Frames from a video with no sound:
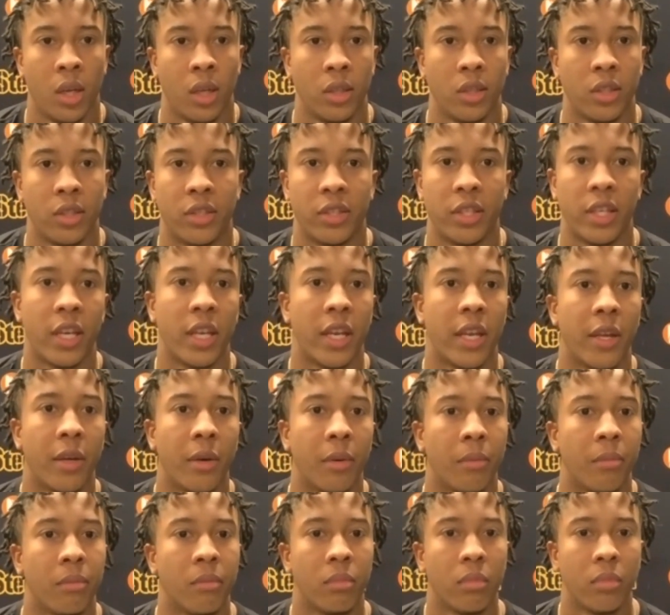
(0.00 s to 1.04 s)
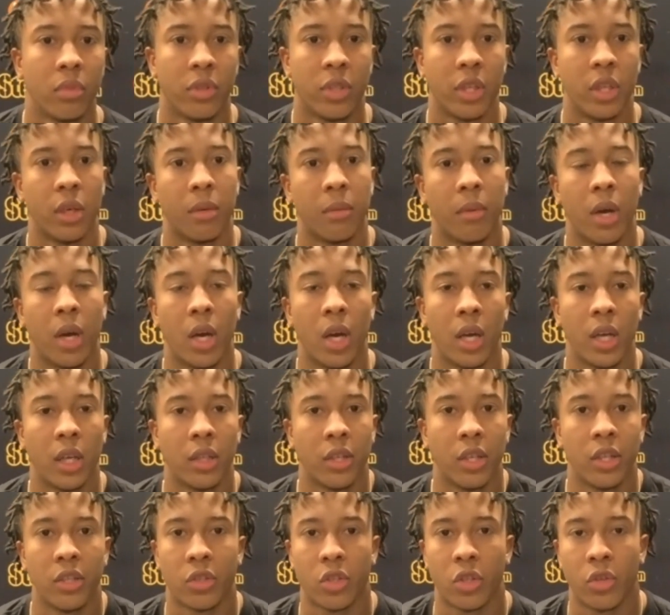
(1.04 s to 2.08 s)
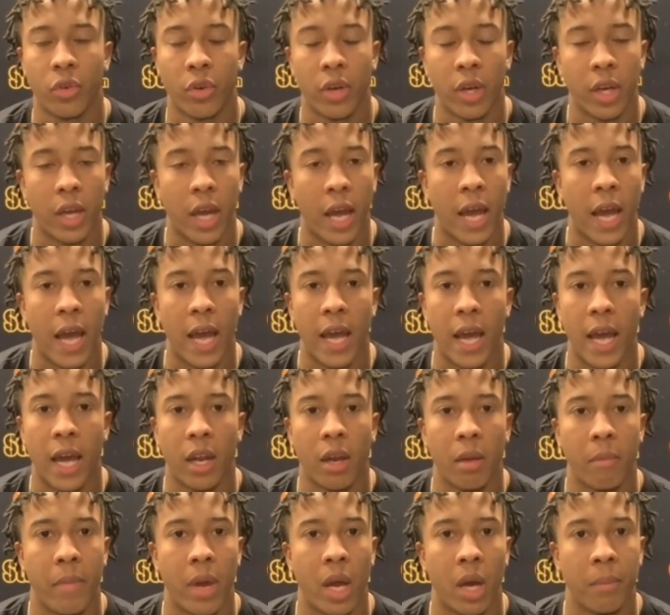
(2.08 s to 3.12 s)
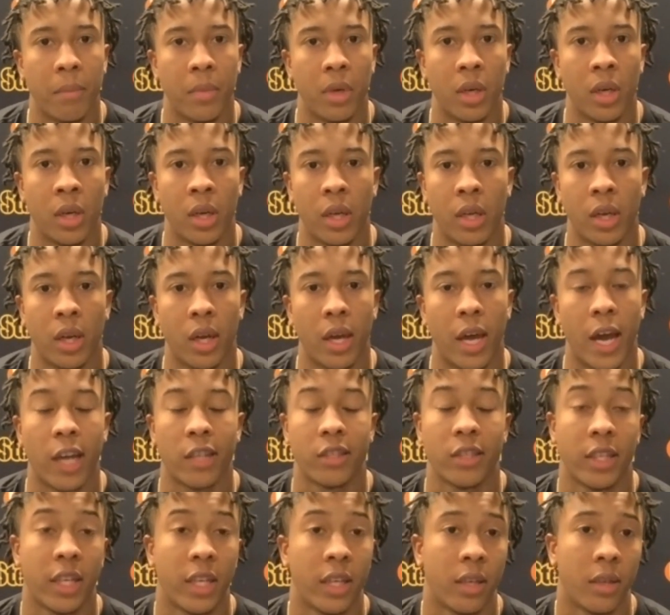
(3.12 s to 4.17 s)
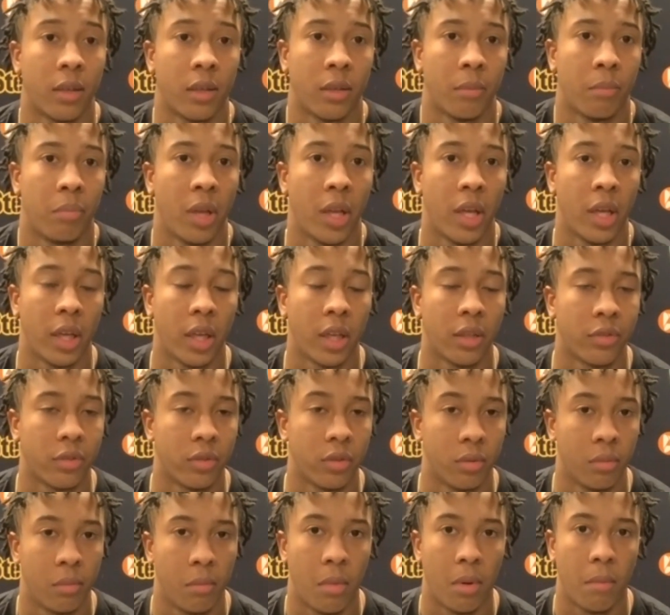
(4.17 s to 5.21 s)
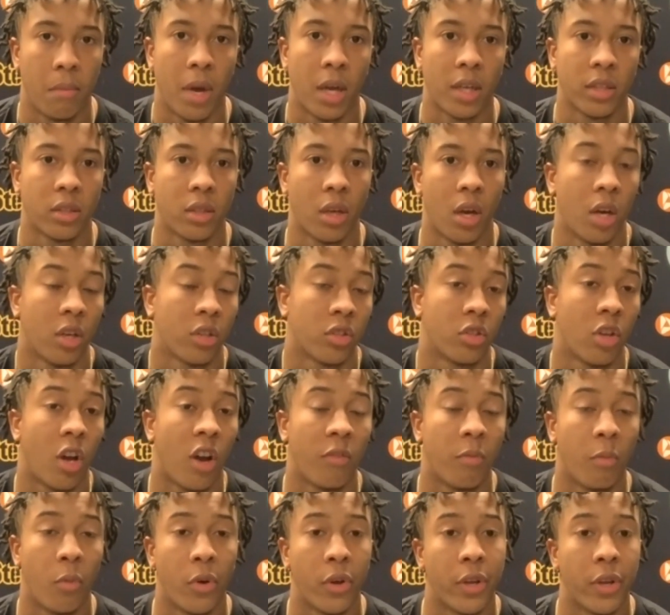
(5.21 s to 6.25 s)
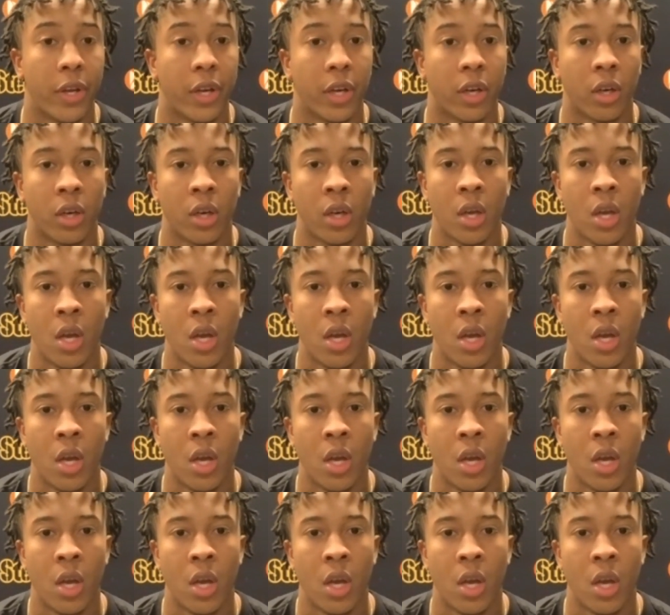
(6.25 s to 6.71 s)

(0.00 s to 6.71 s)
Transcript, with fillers: just seeing him, seeing him uh, his, his, career at, at, Alabama, you uh, know, actually getting to play against him my our sophomore year,